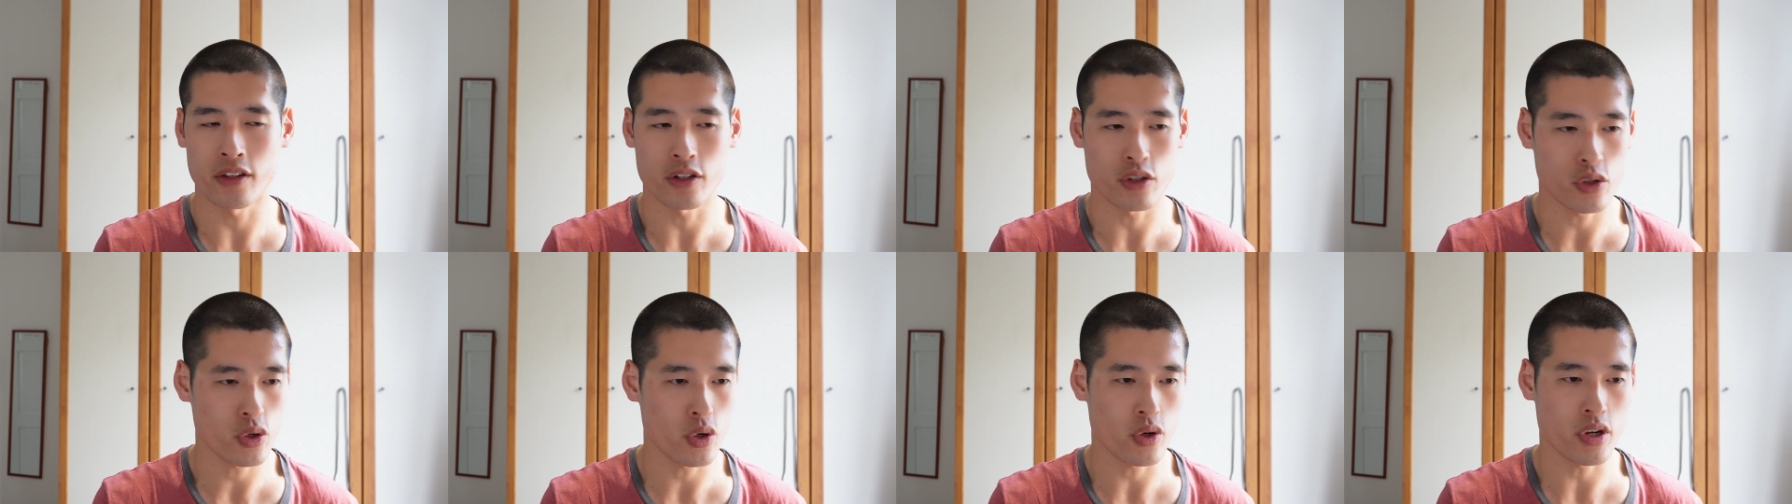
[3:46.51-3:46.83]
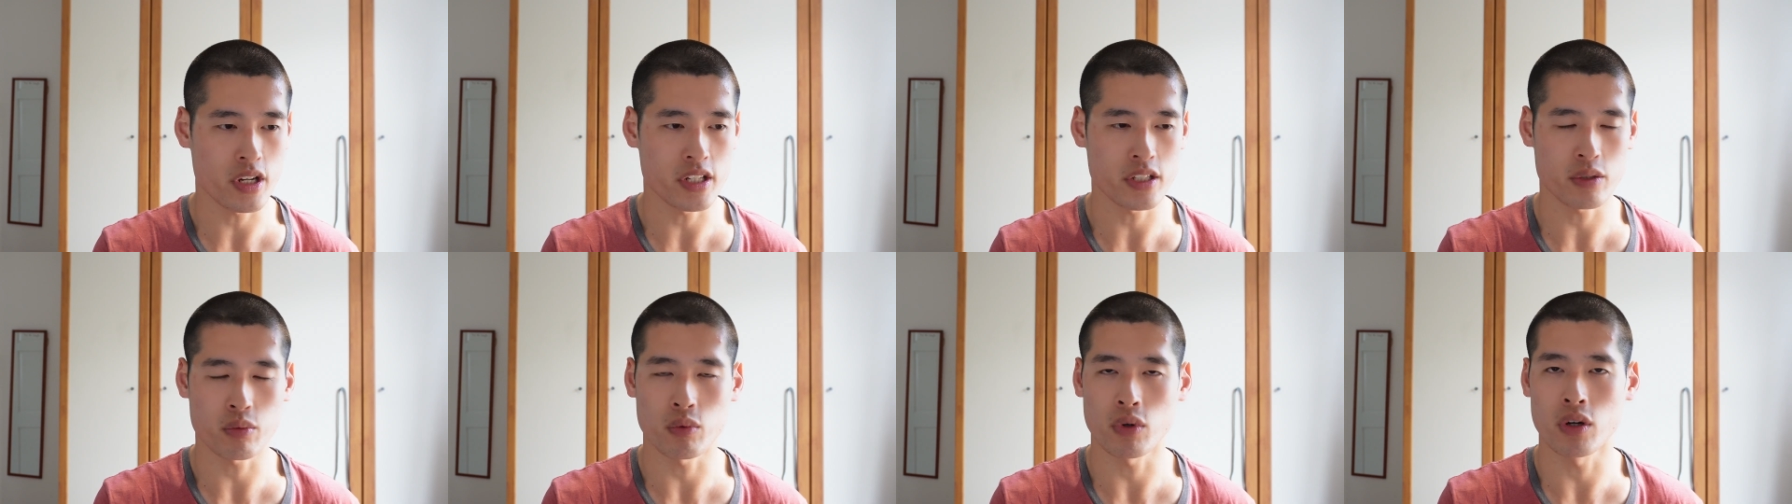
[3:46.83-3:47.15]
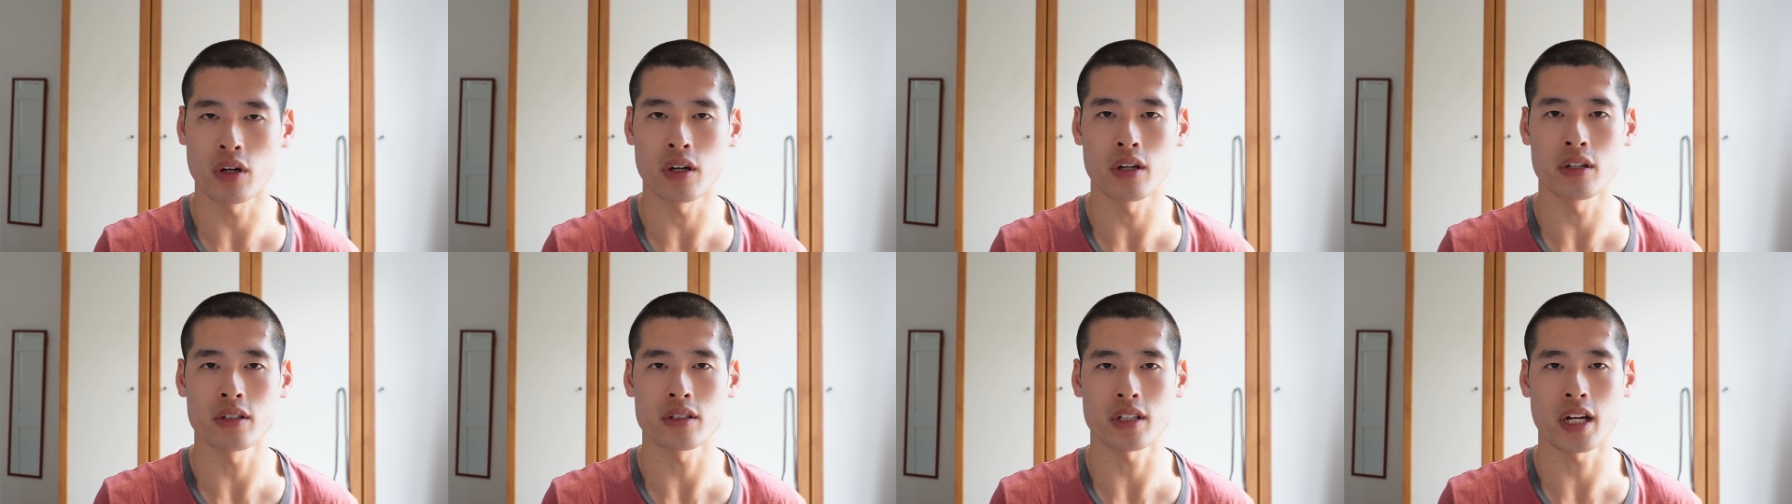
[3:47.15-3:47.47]
choice
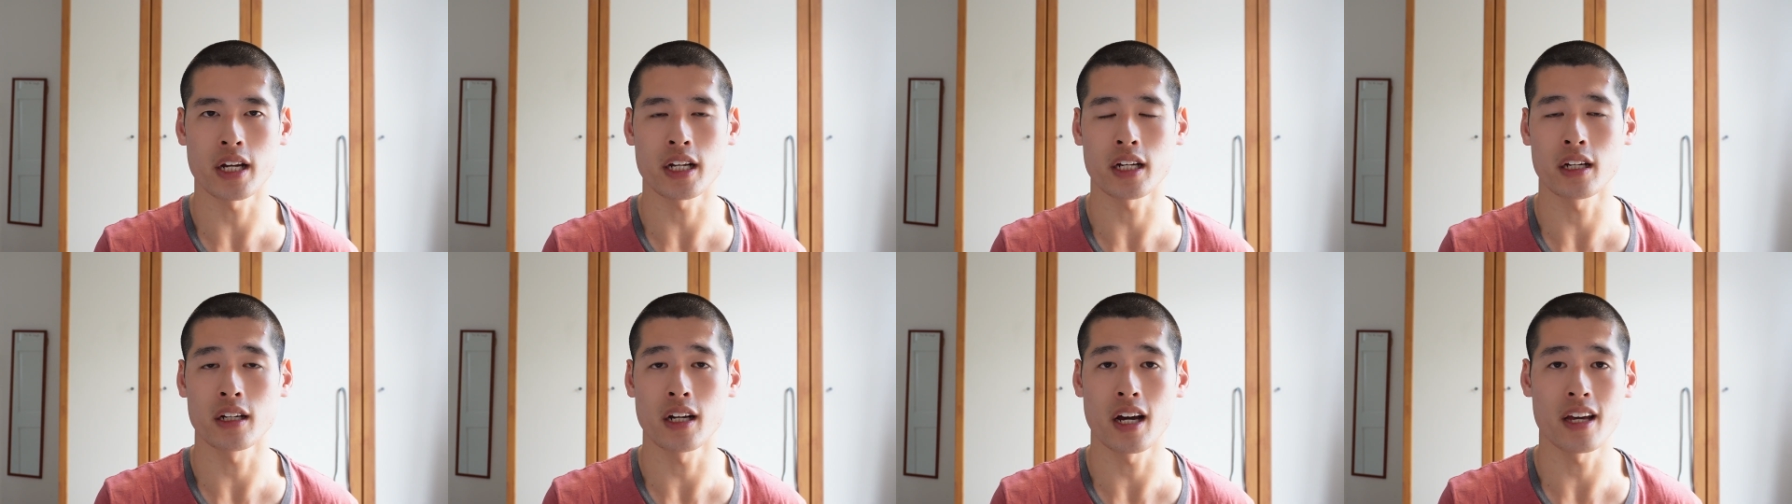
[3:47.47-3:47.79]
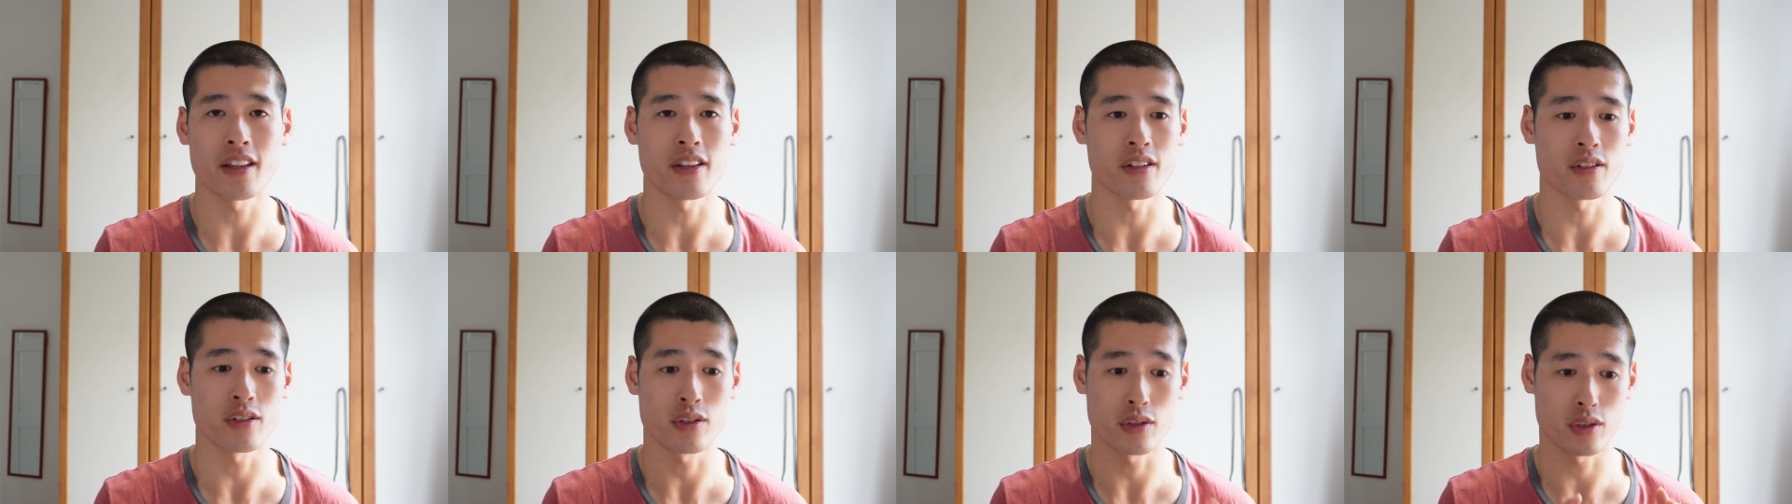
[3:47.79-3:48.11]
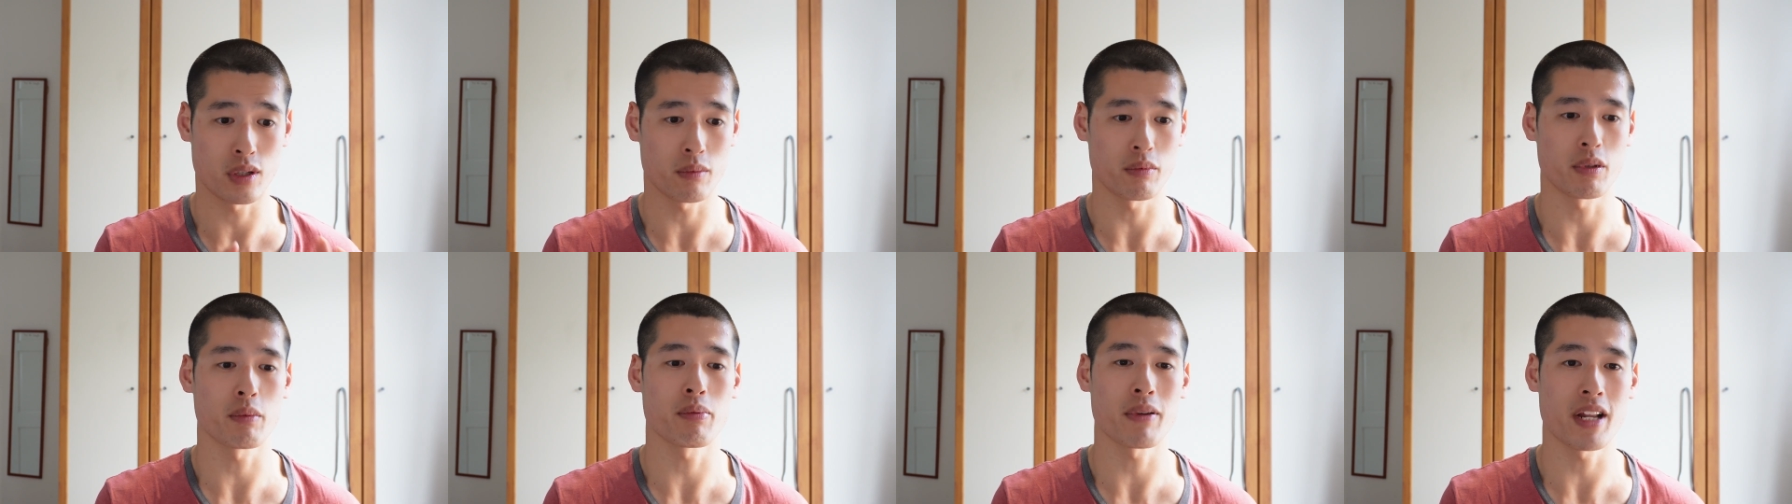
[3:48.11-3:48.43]
was I could either
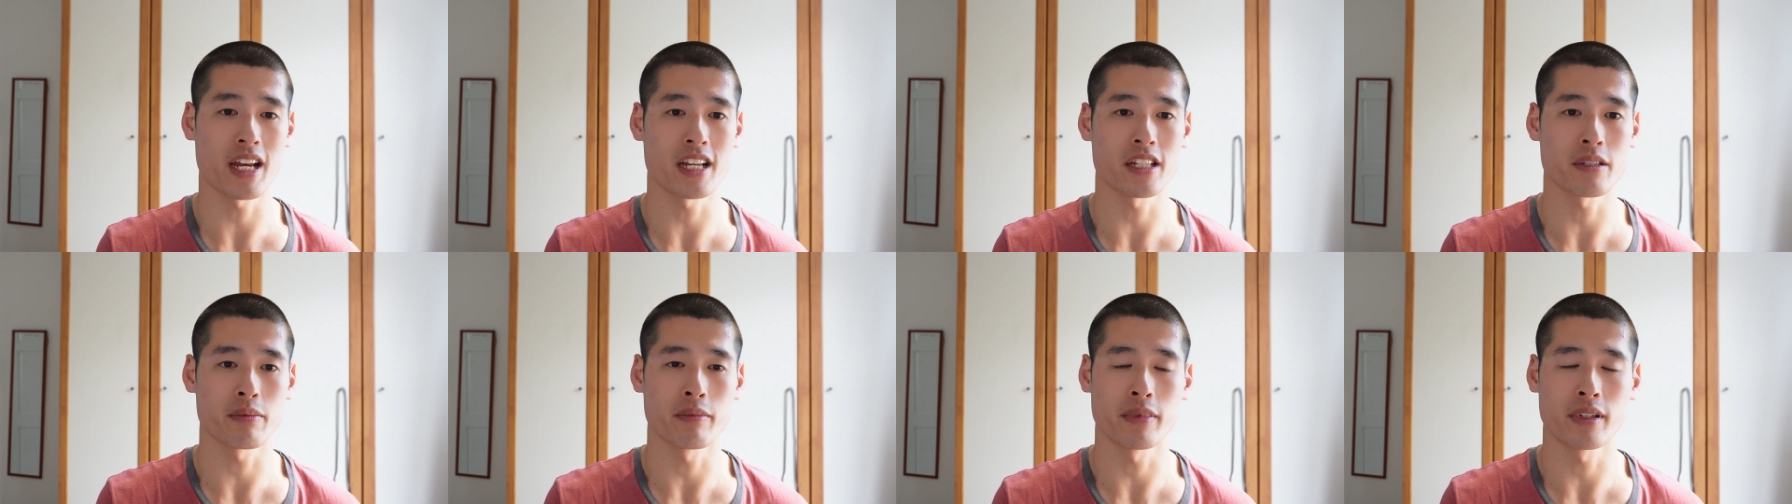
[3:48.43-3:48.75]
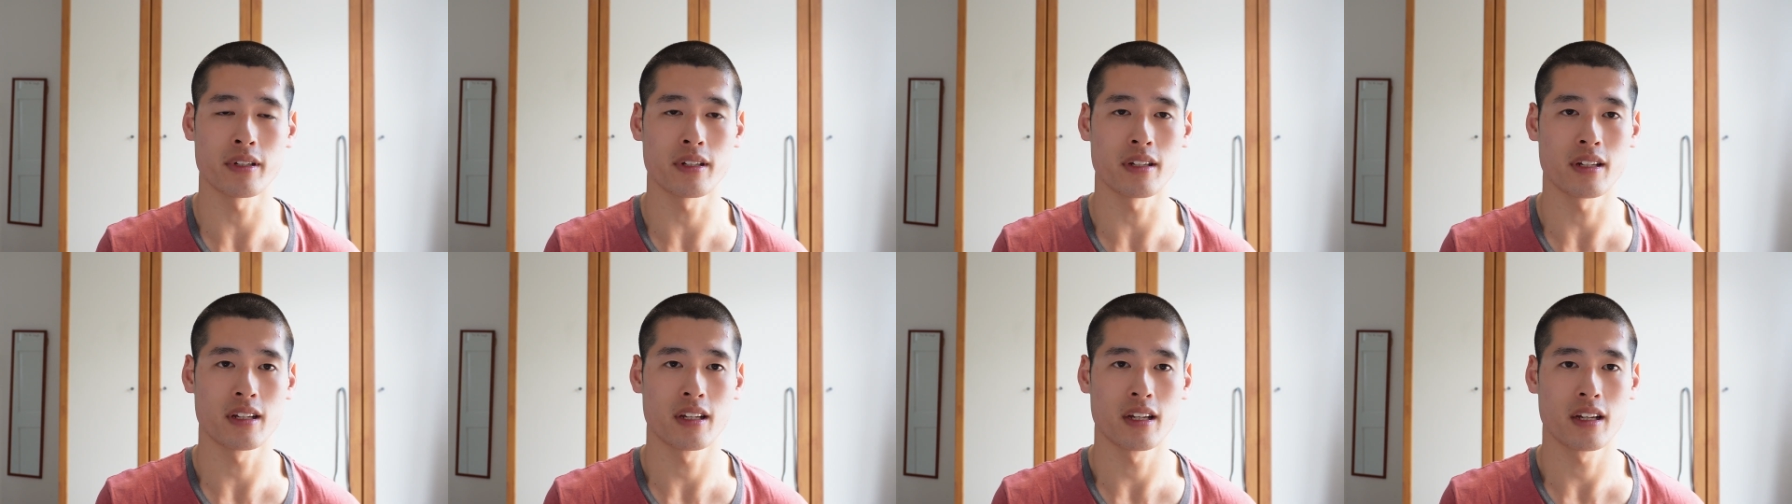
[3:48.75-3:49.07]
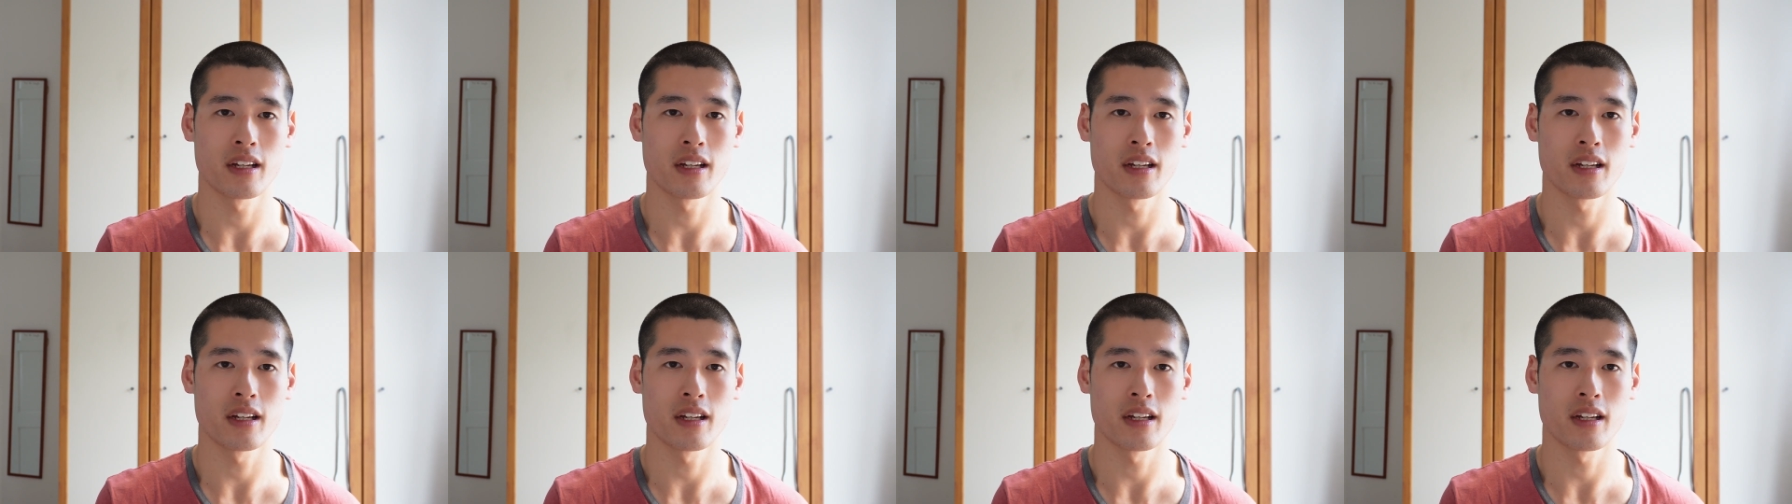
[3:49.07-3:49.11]
stop the placement,